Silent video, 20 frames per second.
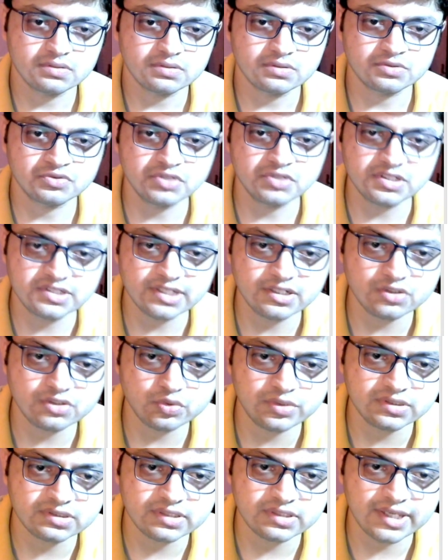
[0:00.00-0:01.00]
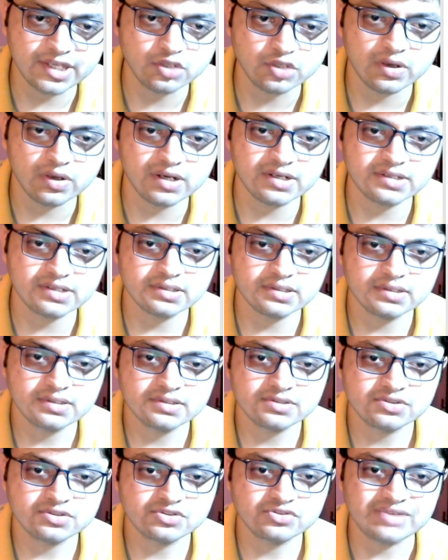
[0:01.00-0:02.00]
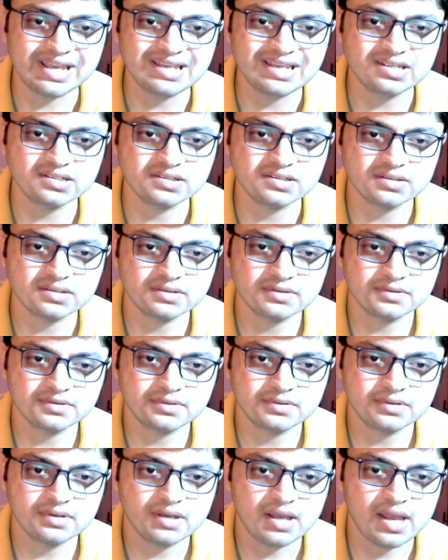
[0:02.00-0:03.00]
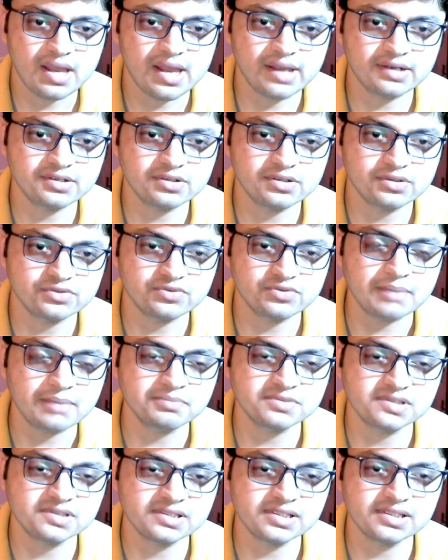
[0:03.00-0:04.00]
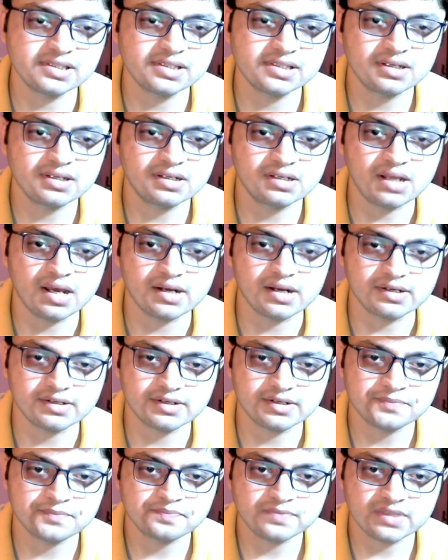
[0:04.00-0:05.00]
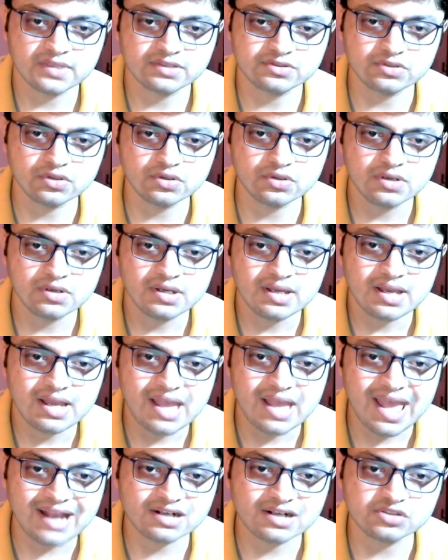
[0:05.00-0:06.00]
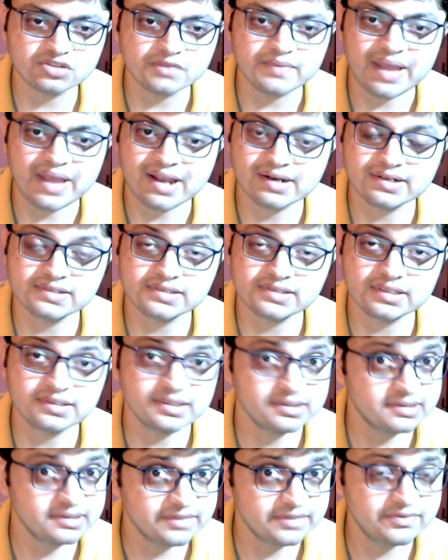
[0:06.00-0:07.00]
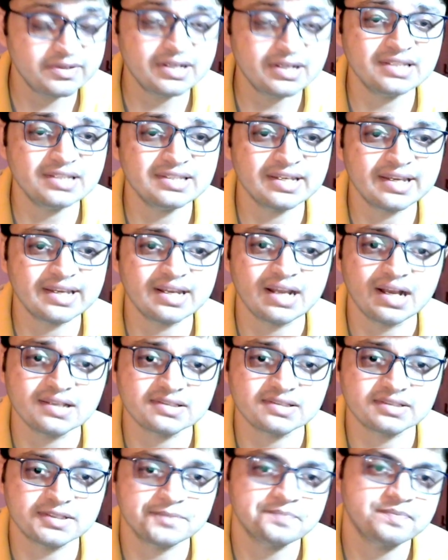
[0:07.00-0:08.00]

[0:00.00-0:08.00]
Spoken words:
written with Edward Said and Ramsey Clark. So acts of aggression, definitely they can ask.